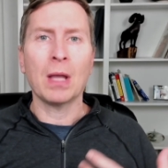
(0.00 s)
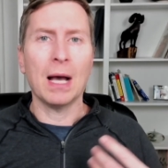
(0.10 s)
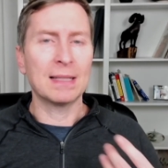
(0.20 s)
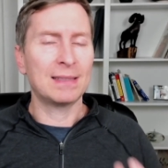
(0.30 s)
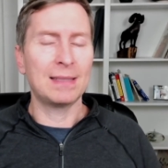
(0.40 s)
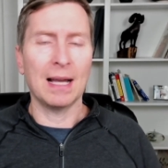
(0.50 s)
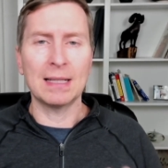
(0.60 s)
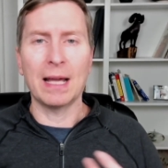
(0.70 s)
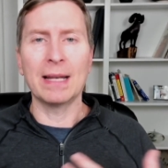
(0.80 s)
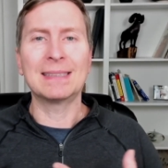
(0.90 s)

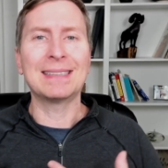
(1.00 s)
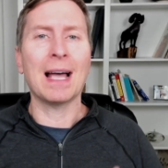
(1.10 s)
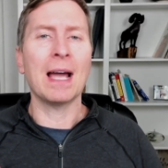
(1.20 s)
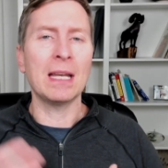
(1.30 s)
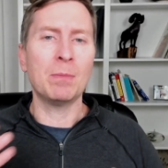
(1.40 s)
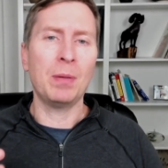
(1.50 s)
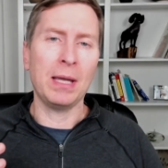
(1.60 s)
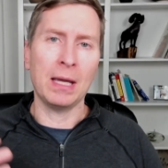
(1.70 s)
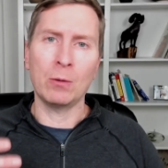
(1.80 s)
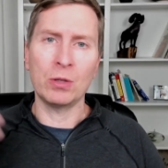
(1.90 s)
an assigned PIN,